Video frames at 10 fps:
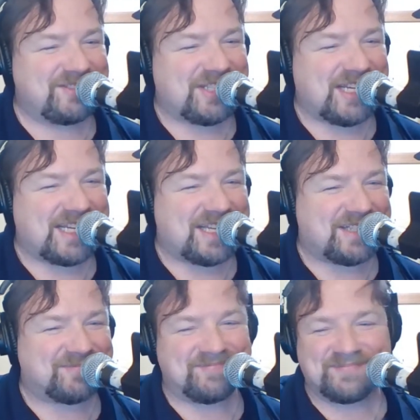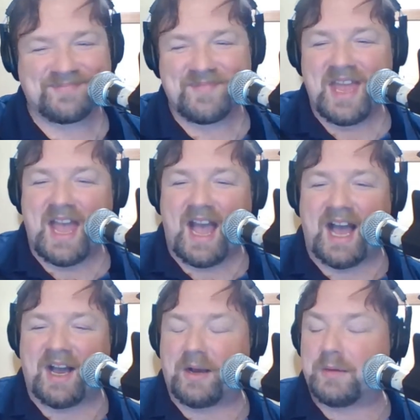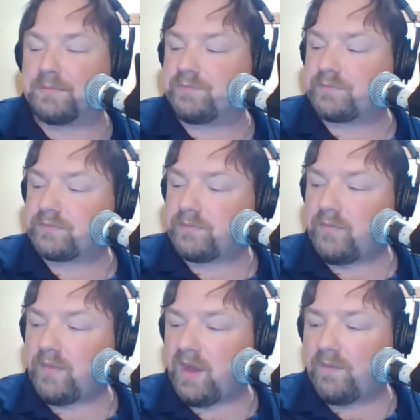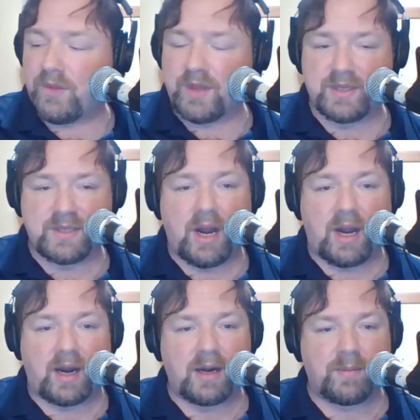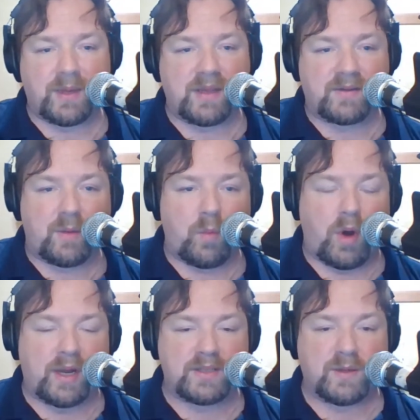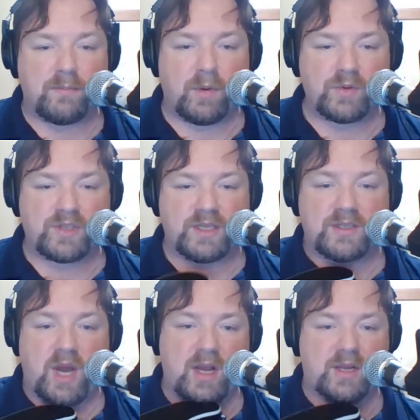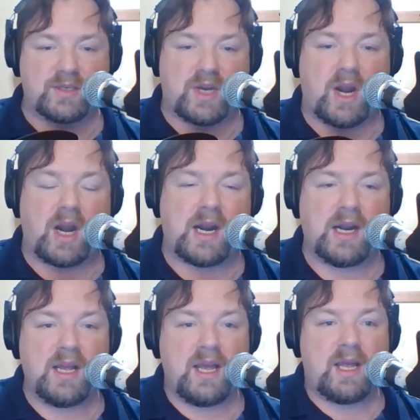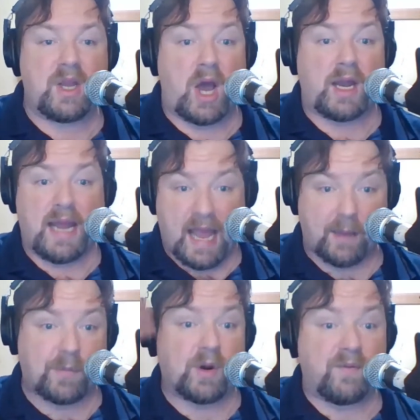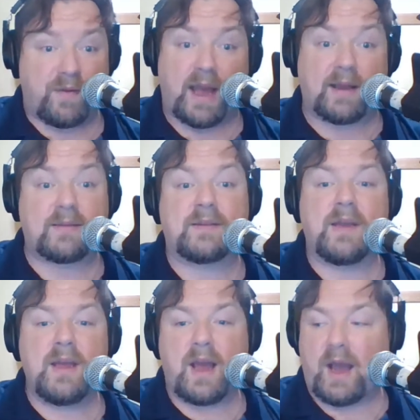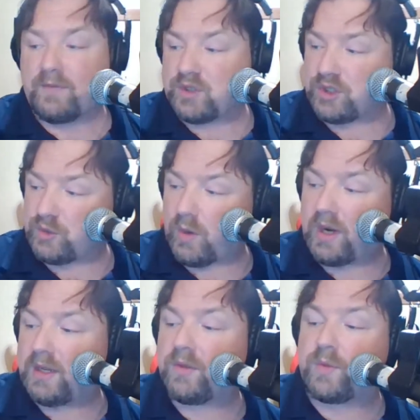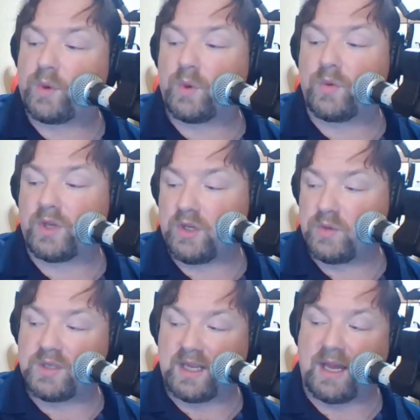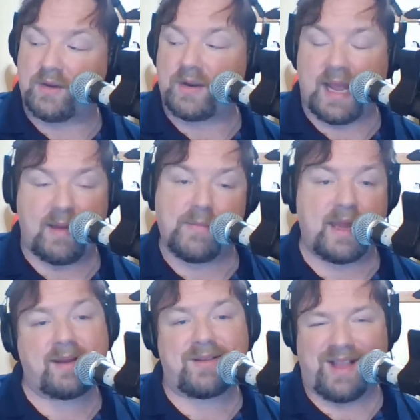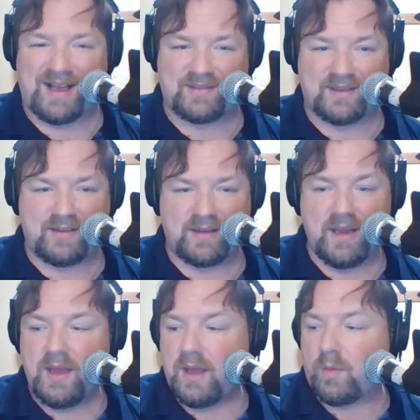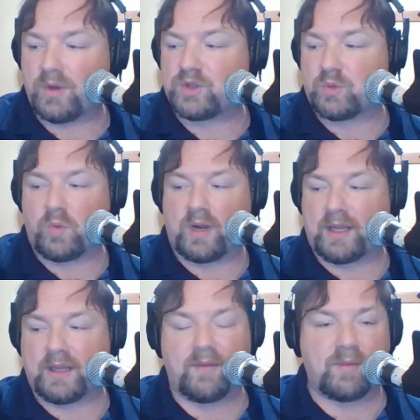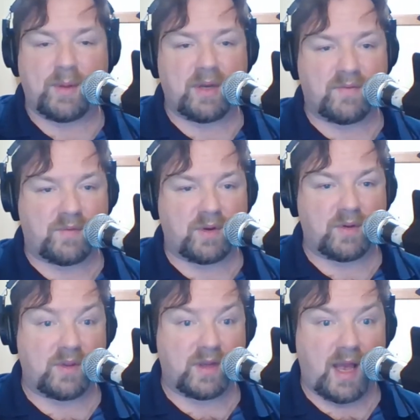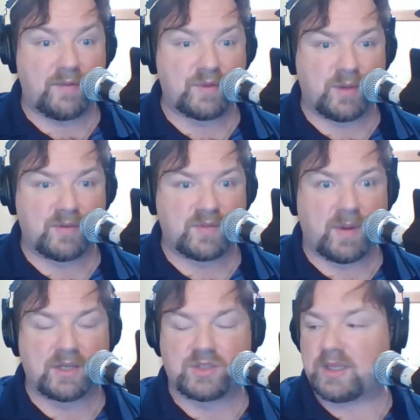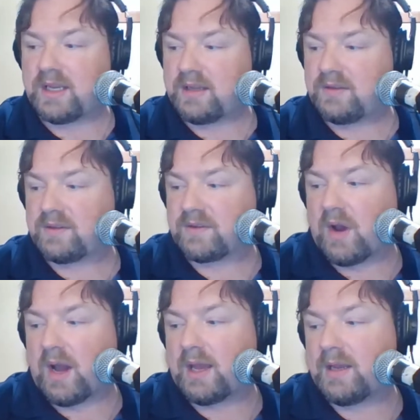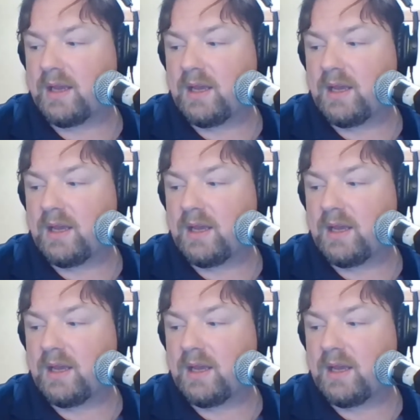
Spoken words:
cheeky, for the guitar, because I wanted to mostly talk guitar, not amp or effects, I've just run it through the Hughes & Kettner Amp-Man Classic, which what I love about it for the live stream especially is it's got